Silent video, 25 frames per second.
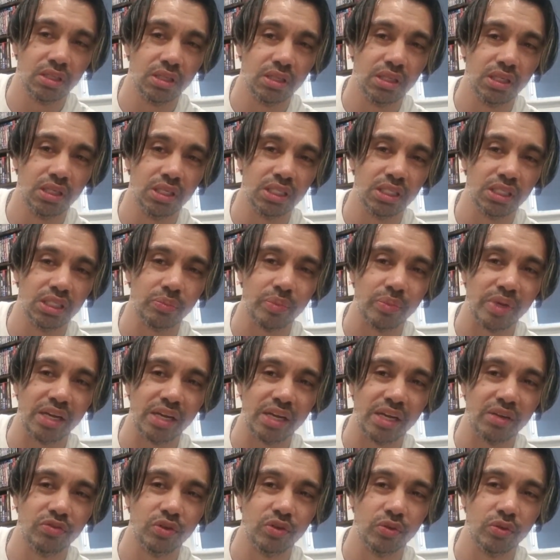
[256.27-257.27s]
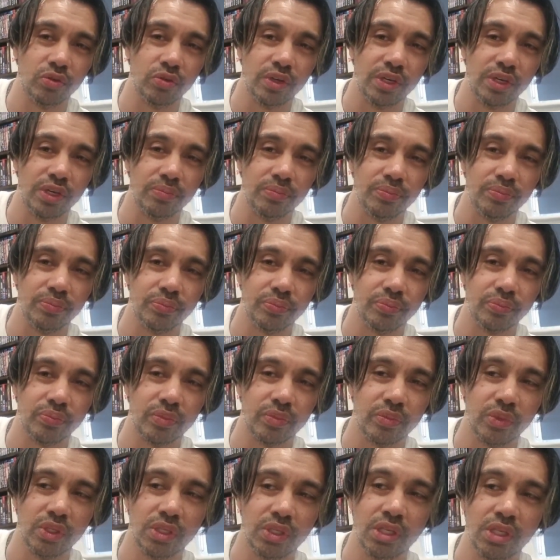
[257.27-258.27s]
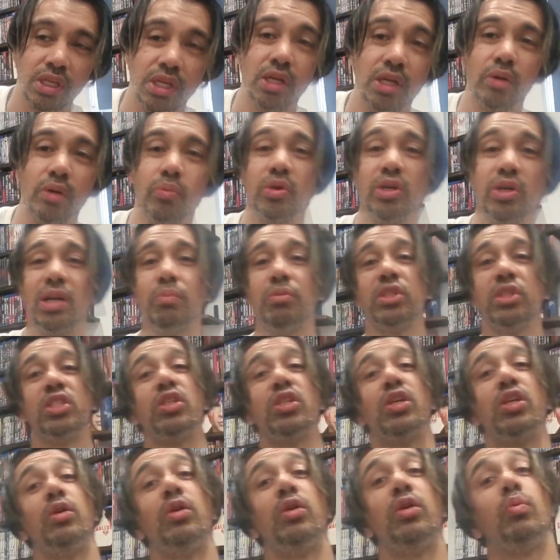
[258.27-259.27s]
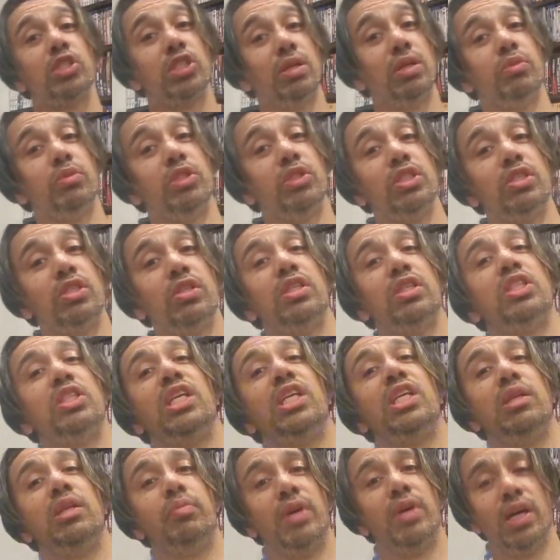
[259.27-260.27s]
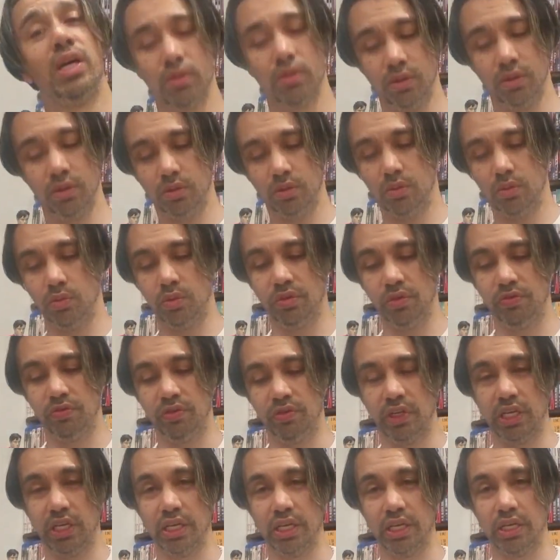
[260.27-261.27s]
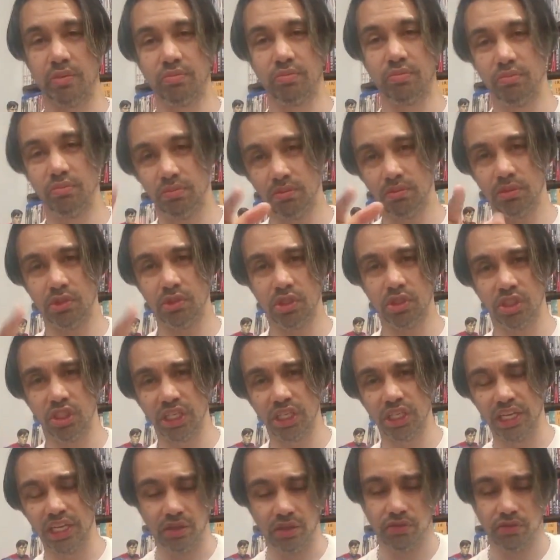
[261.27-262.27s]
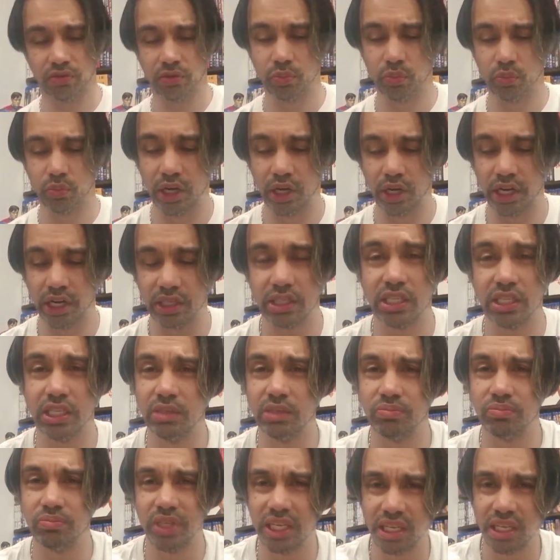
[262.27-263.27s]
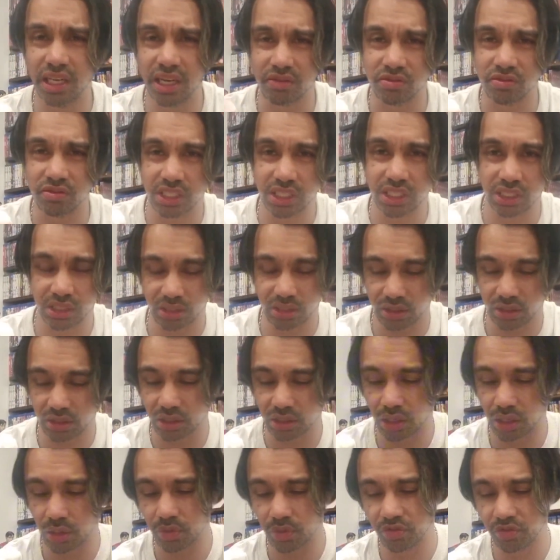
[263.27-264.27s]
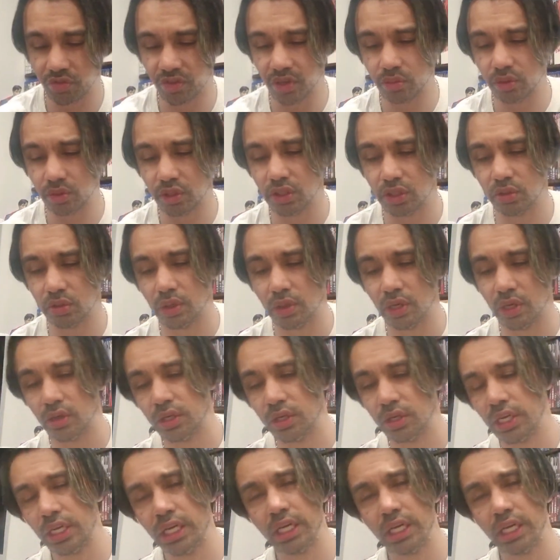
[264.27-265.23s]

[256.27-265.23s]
There's the back for it. But number 2, watch number 2 at the cinema with Jake from work. He loves these type of films as well.